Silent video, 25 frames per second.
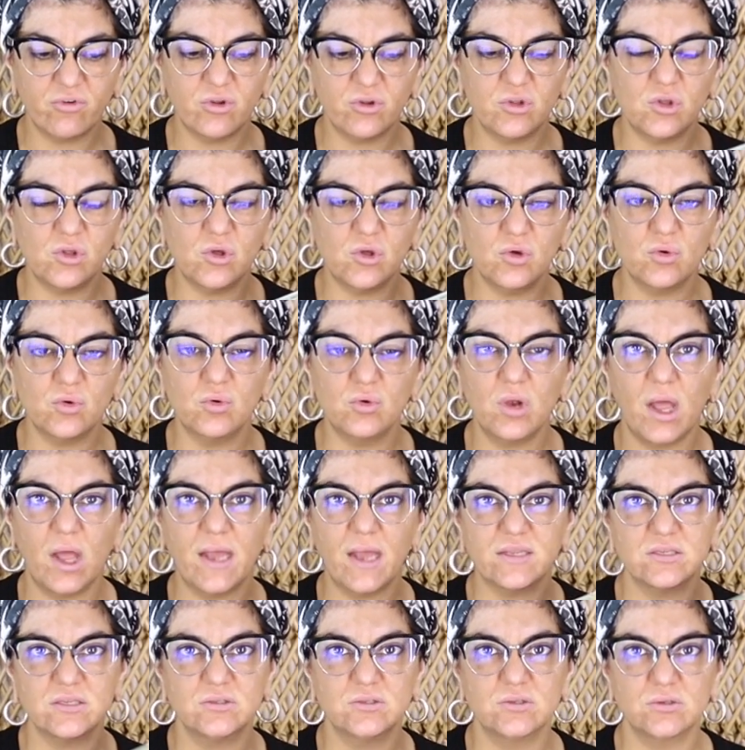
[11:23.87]
you
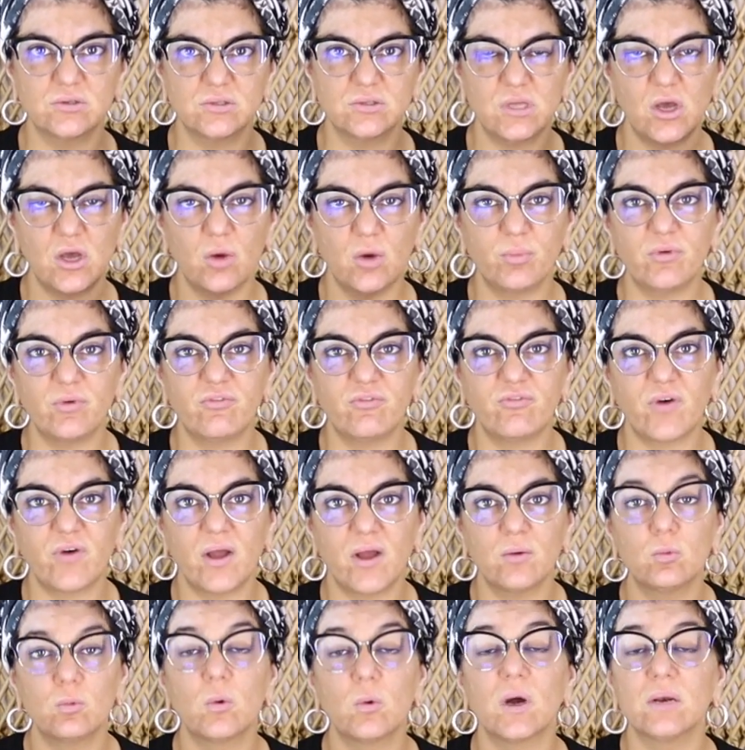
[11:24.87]
like to do to help you
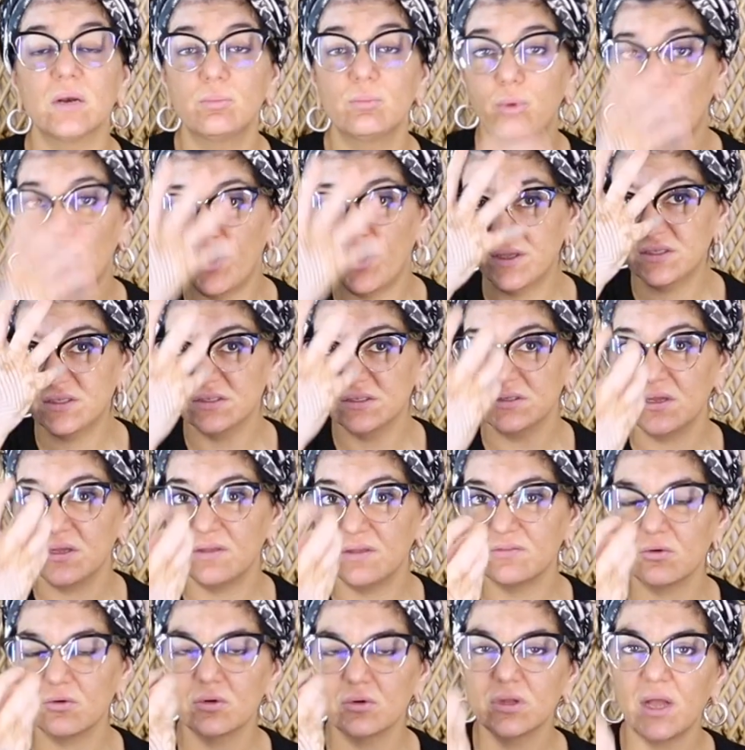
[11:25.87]
find
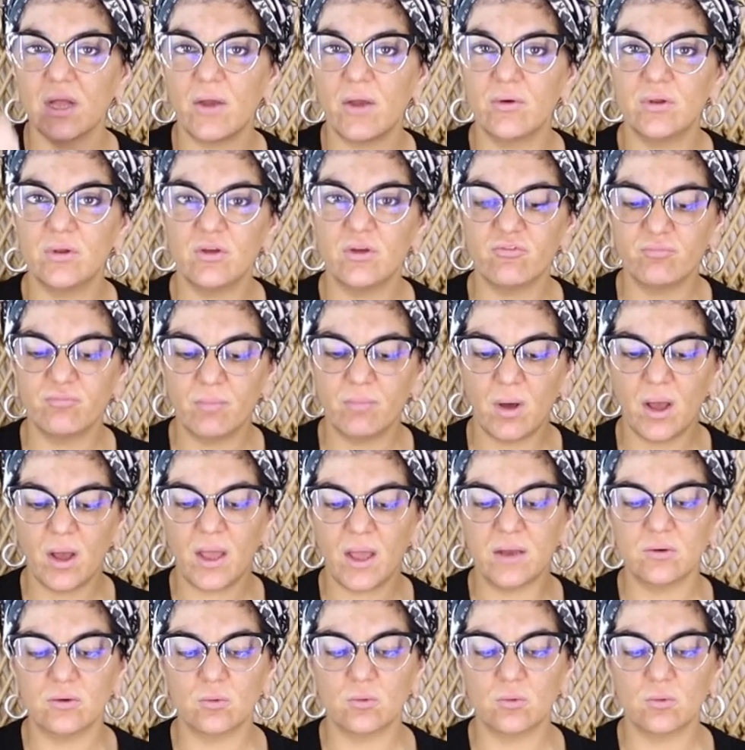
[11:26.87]
one-pointedness or clarity of mind,